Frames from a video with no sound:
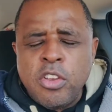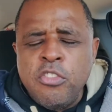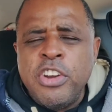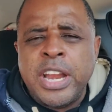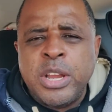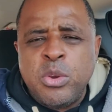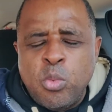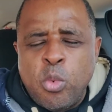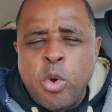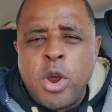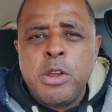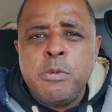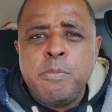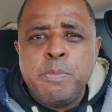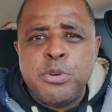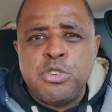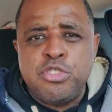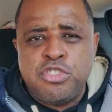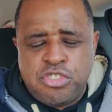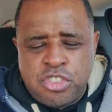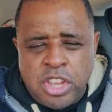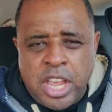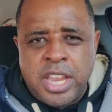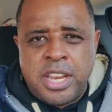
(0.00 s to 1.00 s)
right?
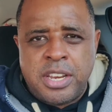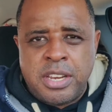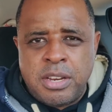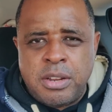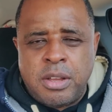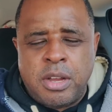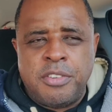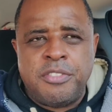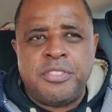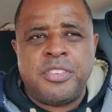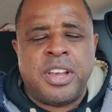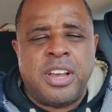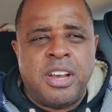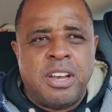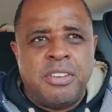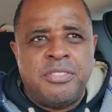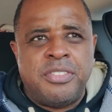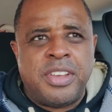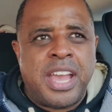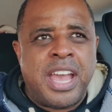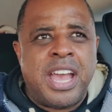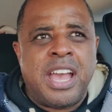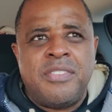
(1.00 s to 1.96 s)
1% of